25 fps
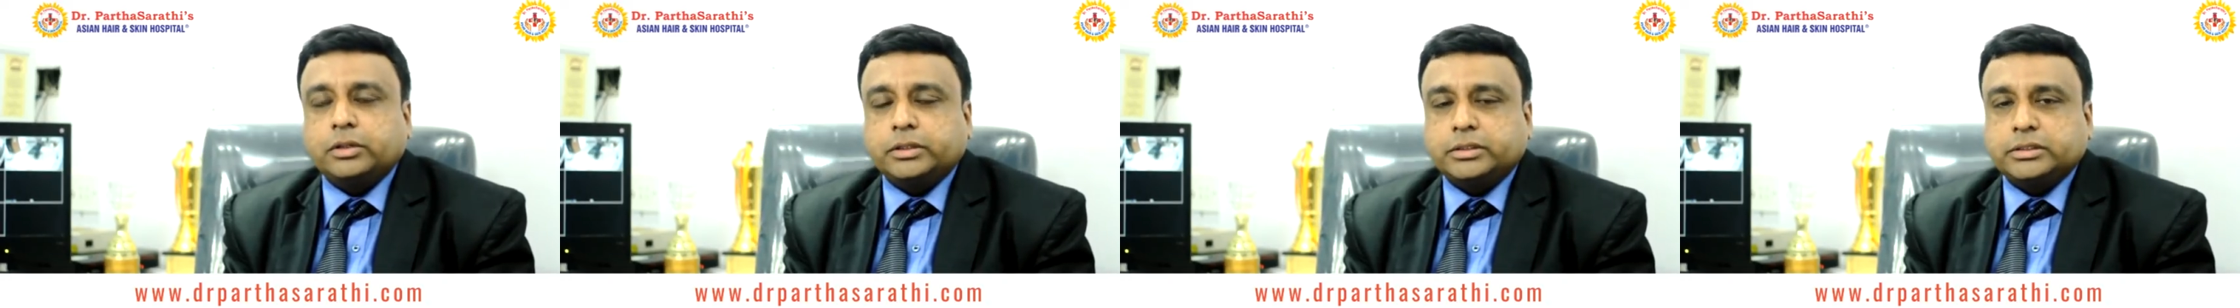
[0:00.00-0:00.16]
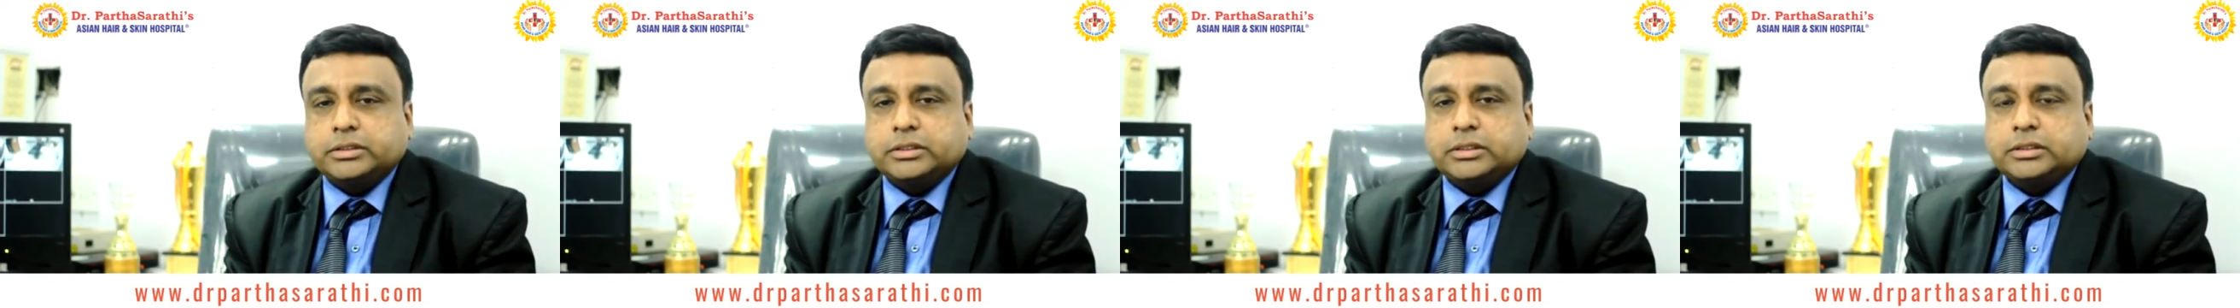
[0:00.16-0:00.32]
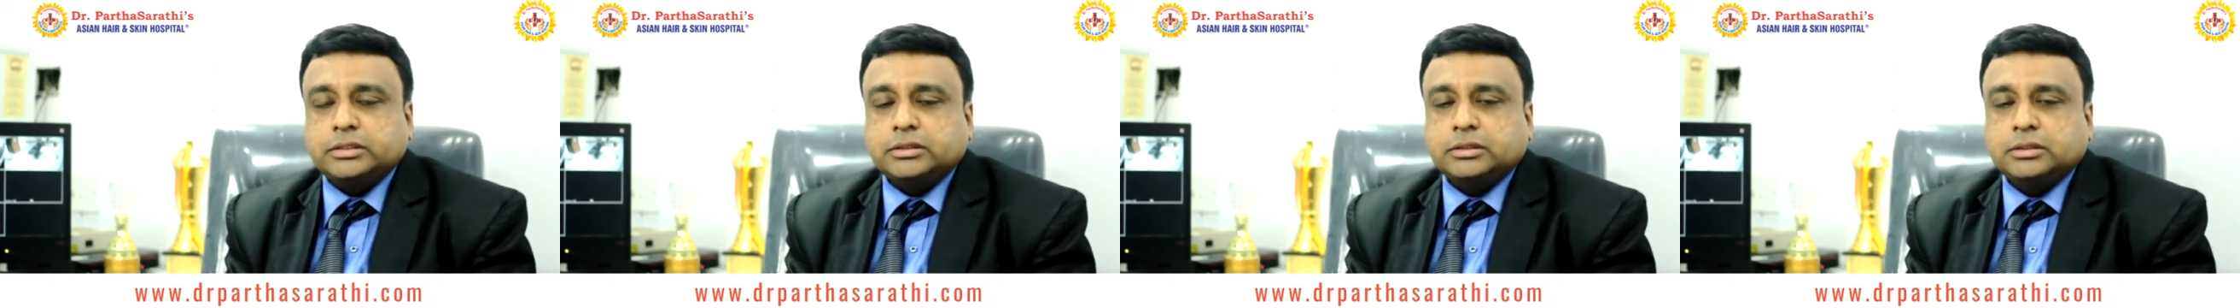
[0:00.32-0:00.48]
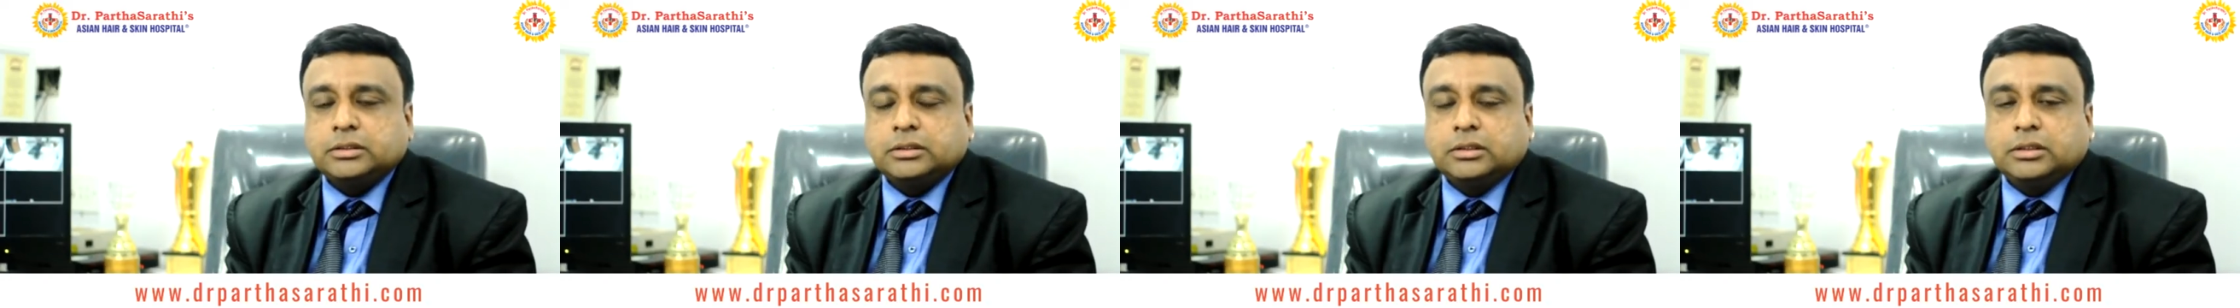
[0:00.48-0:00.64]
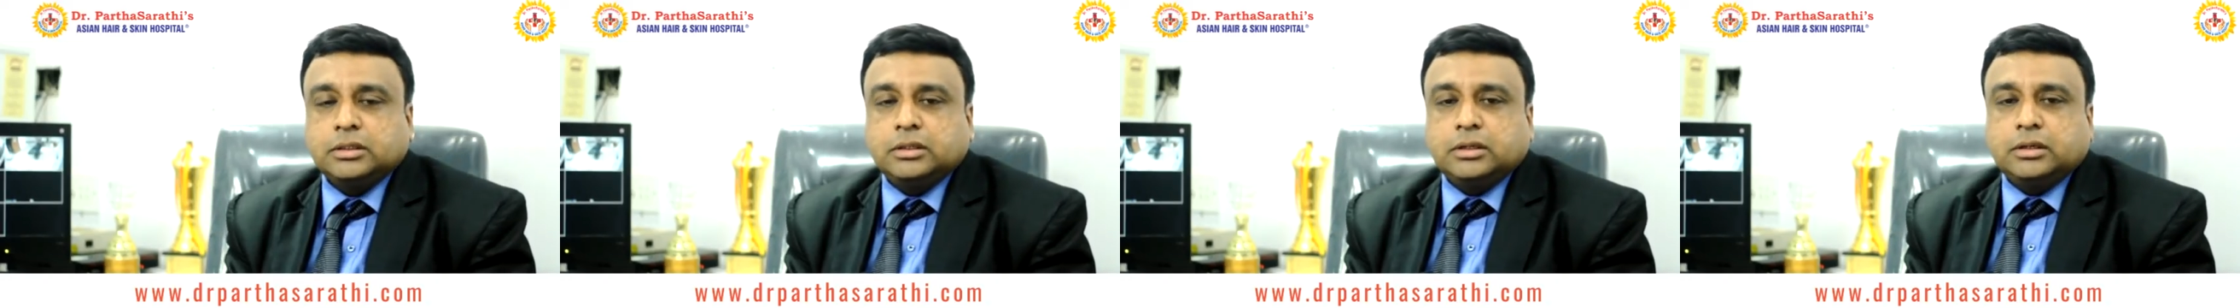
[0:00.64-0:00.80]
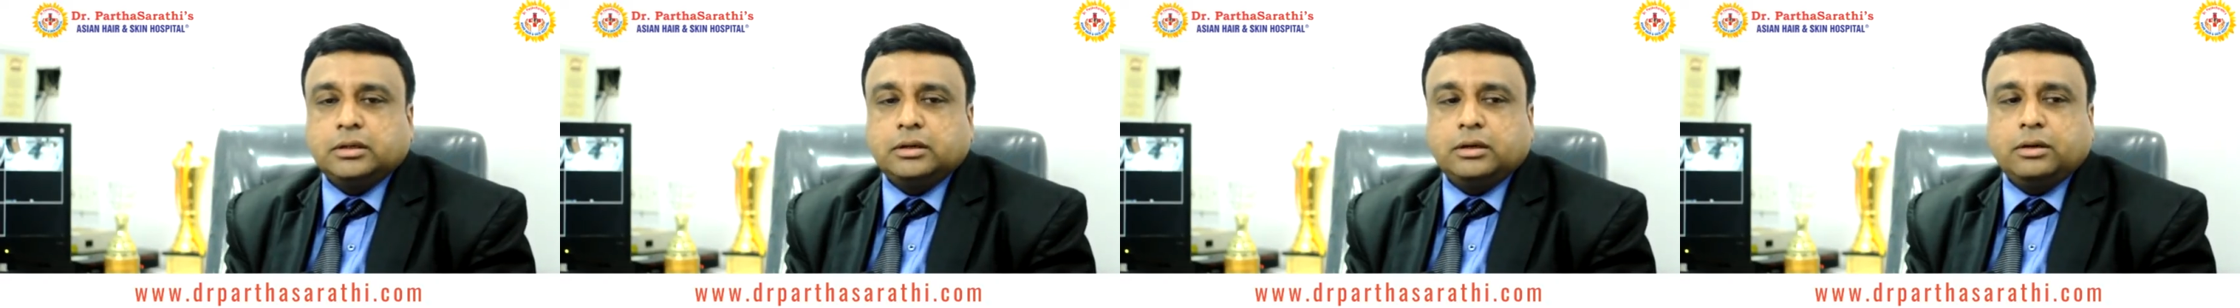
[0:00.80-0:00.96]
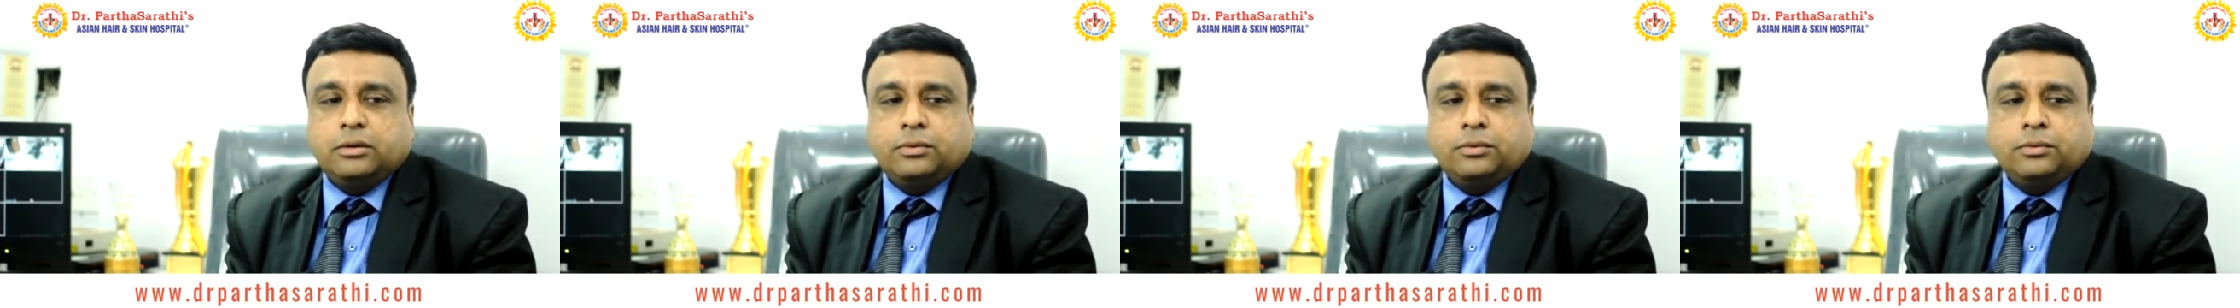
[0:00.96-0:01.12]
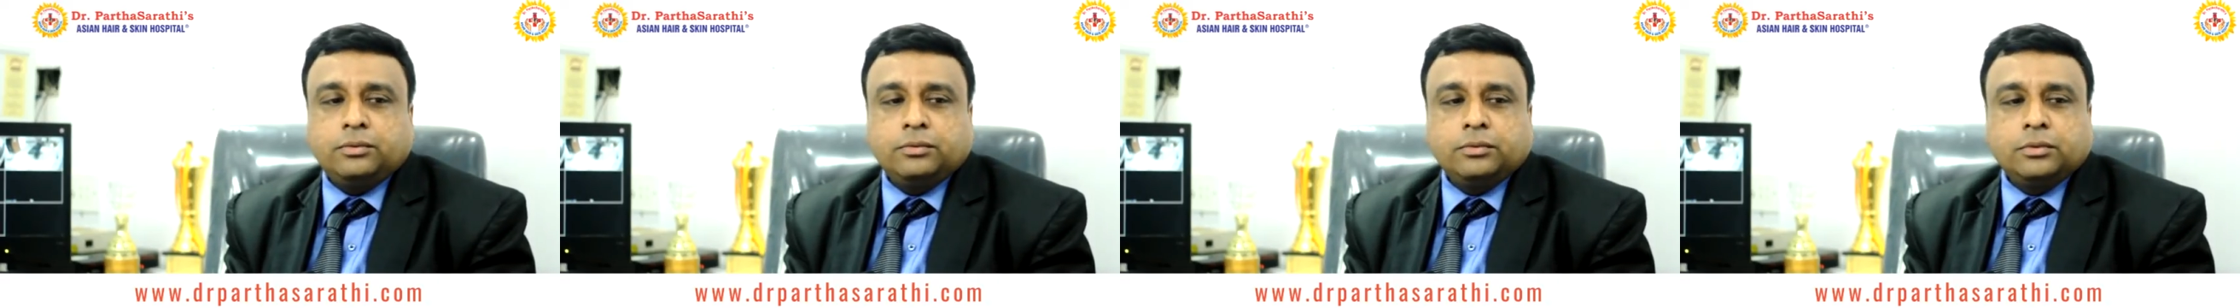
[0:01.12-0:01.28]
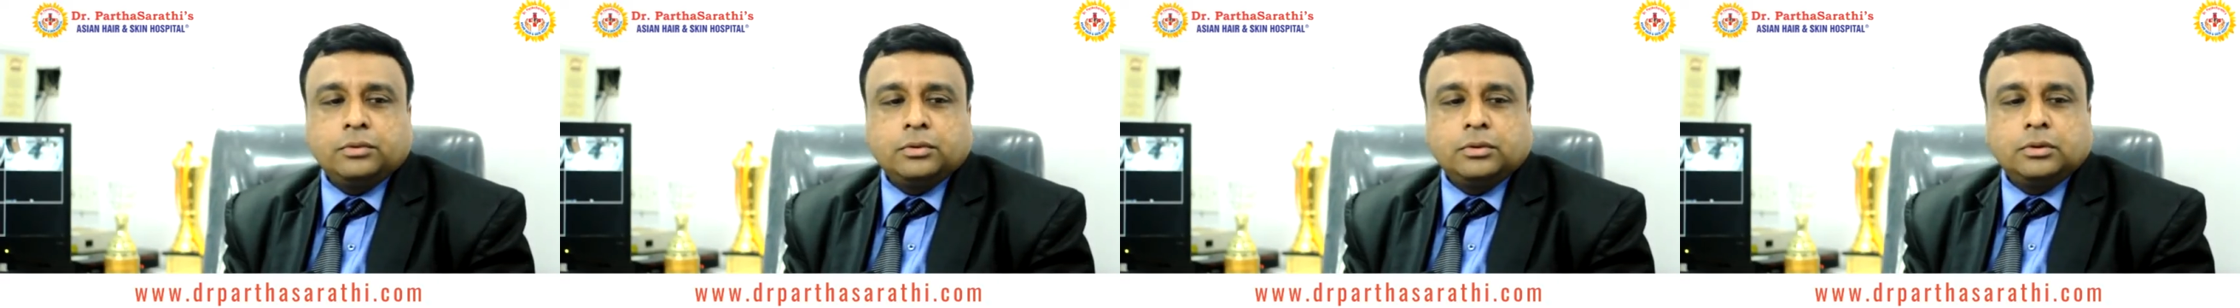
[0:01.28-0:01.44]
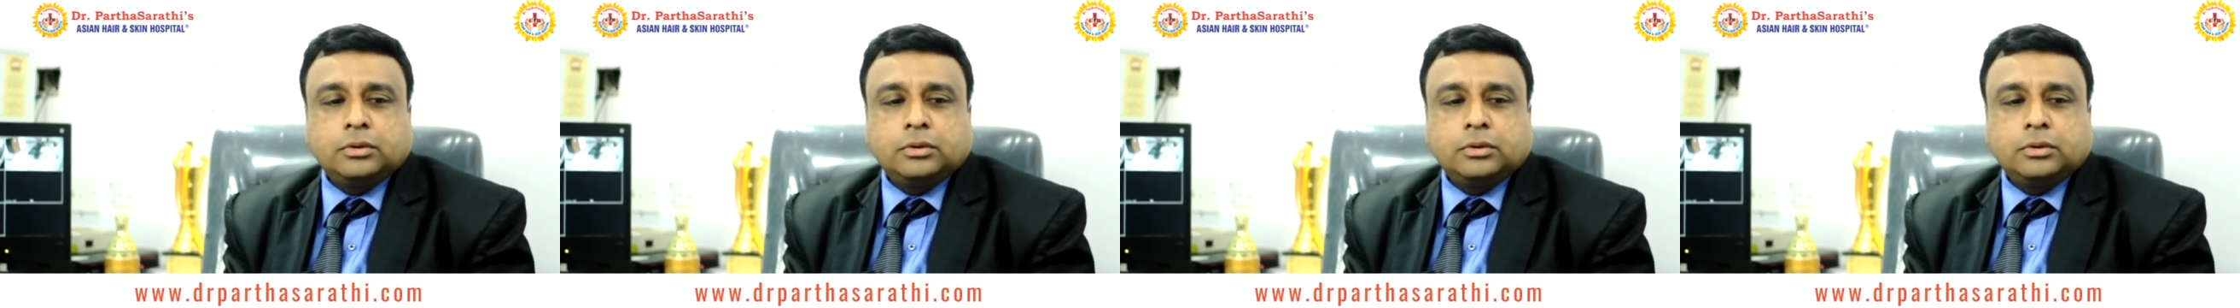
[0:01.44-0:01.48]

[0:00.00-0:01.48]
these things. Now,